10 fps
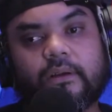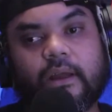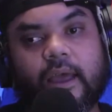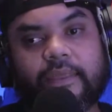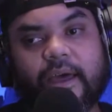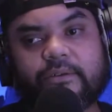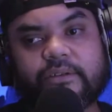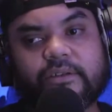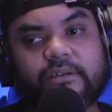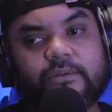And that was
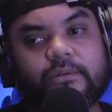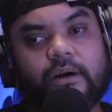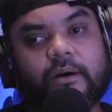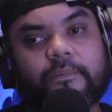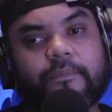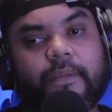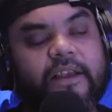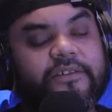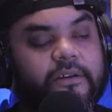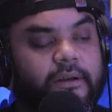just to
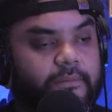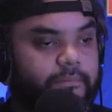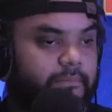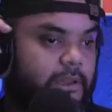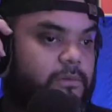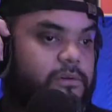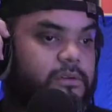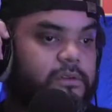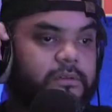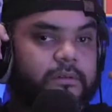actually
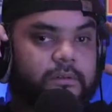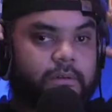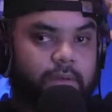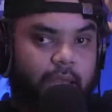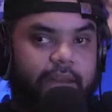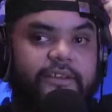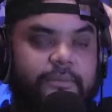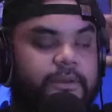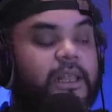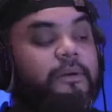Lowell. I did
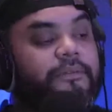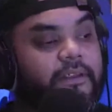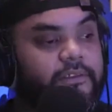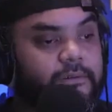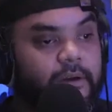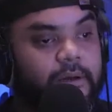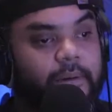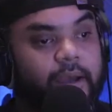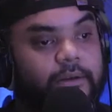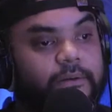some club events to a
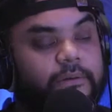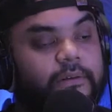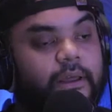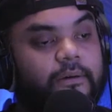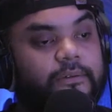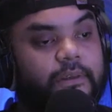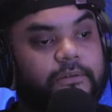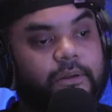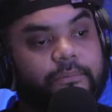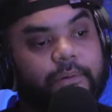Khmer dude that
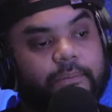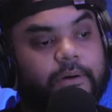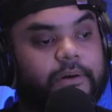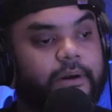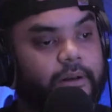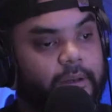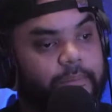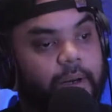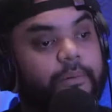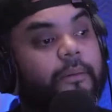was a promoter, and he
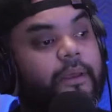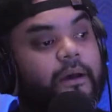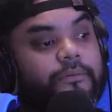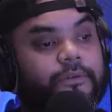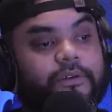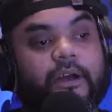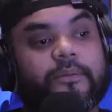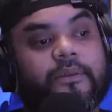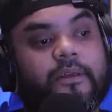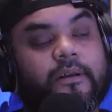brought me out a few
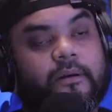times, and then